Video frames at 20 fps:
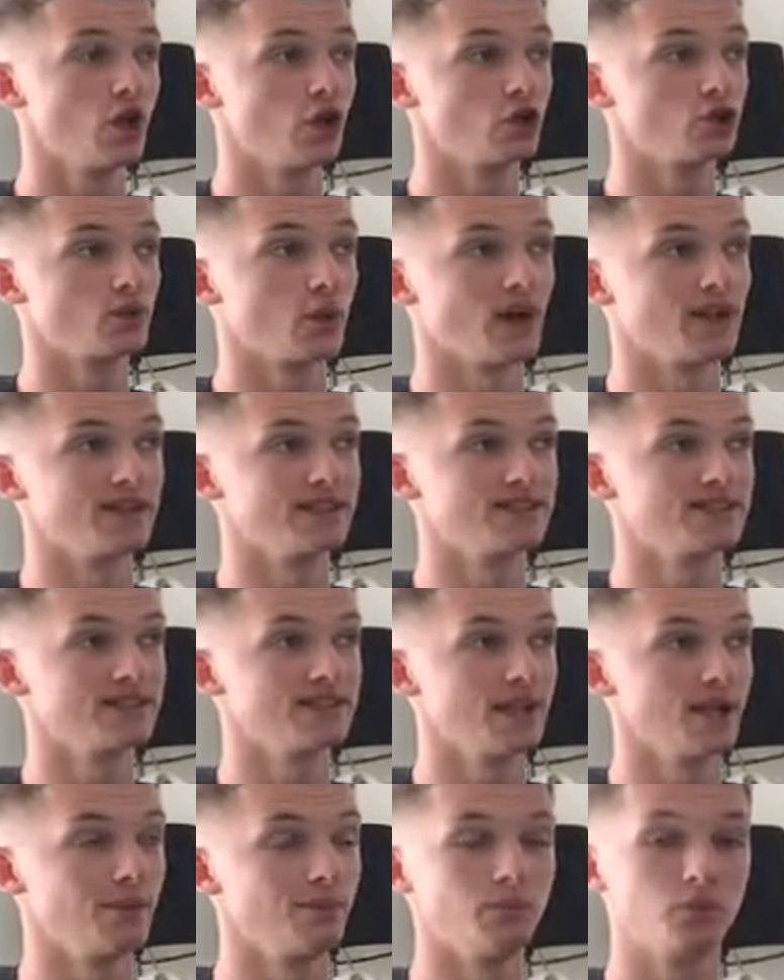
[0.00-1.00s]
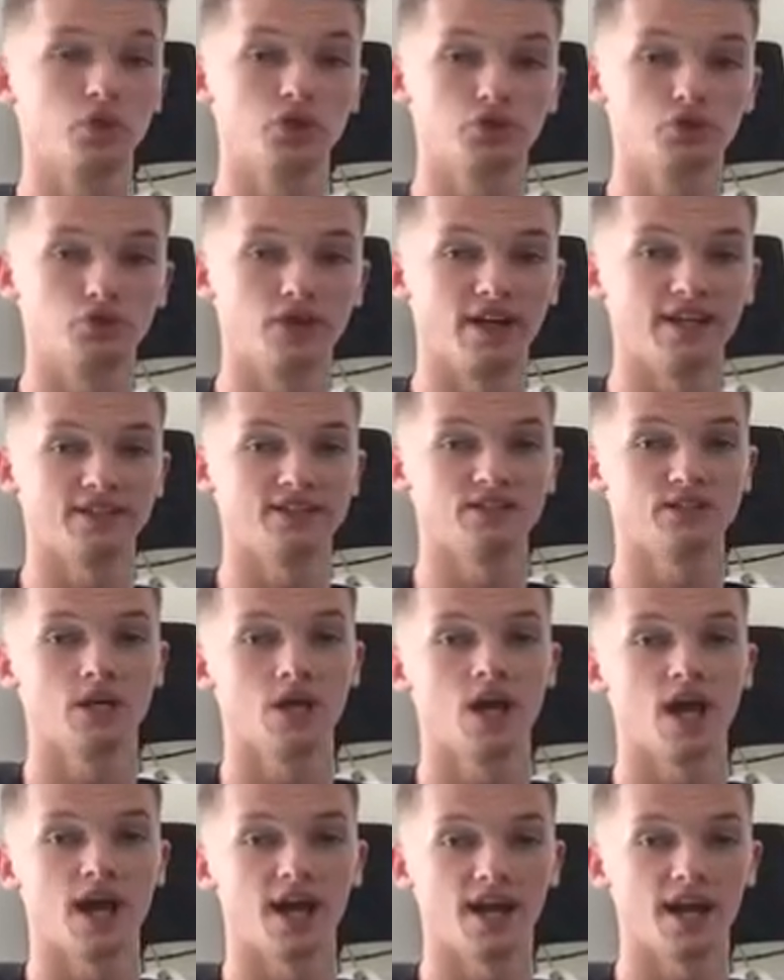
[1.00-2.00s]
as well as Tim, Chris
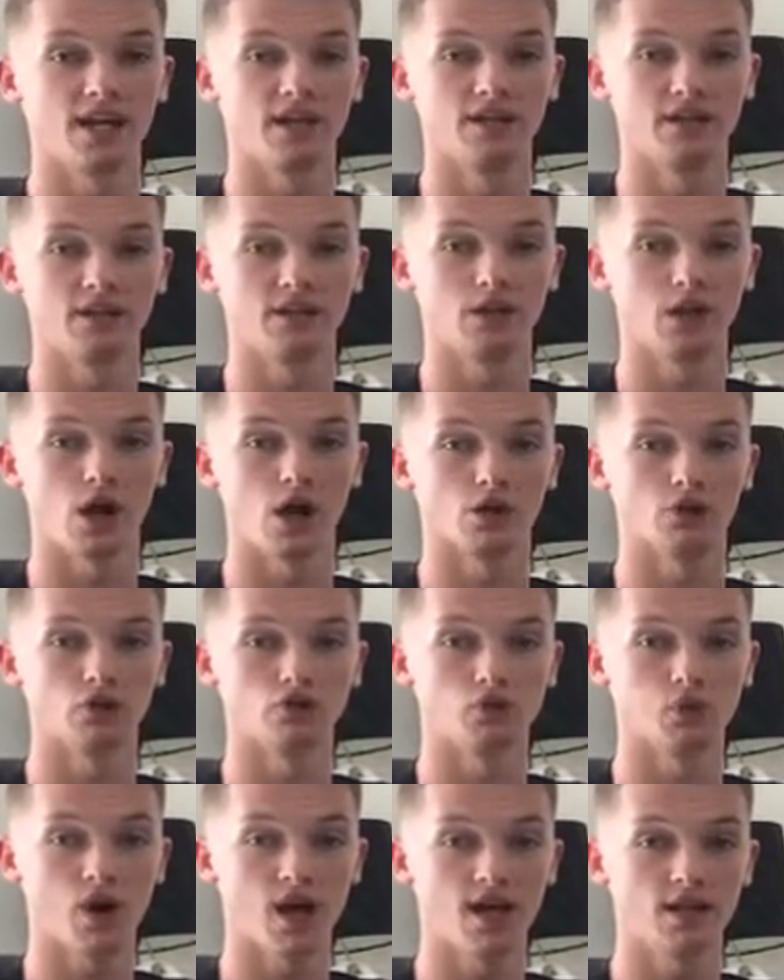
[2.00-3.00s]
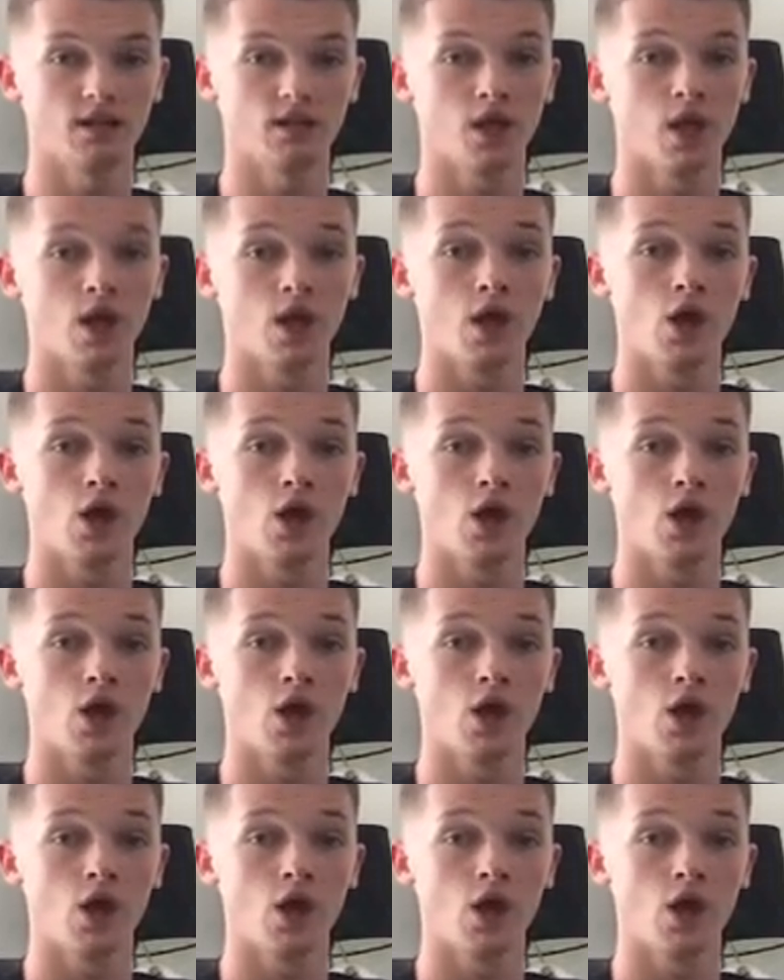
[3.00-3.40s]
and Andy Clark as well.